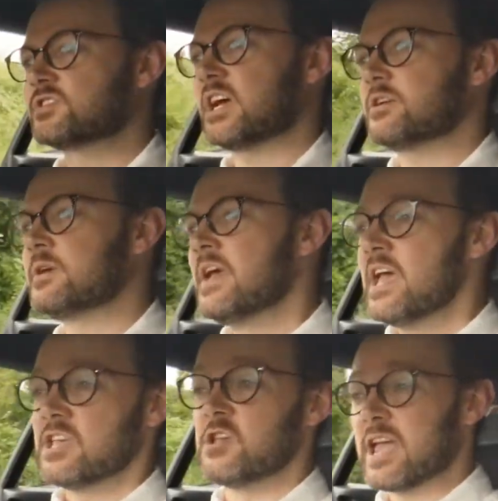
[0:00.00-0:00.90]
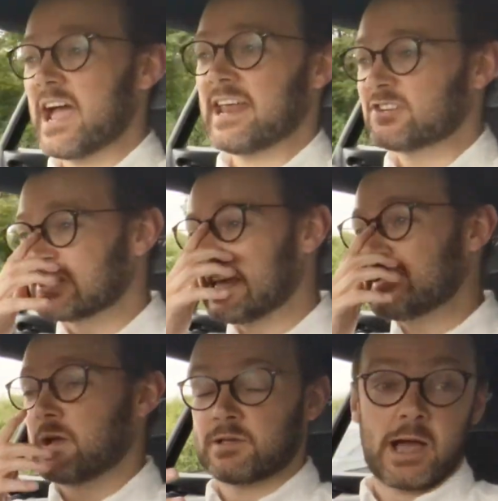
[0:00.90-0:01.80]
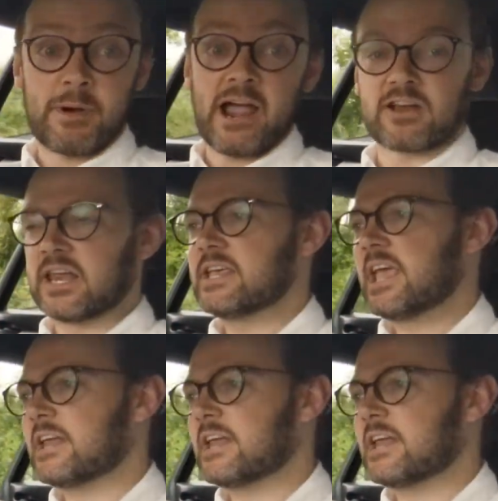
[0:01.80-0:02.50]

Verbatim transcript: So you can actually, apparently,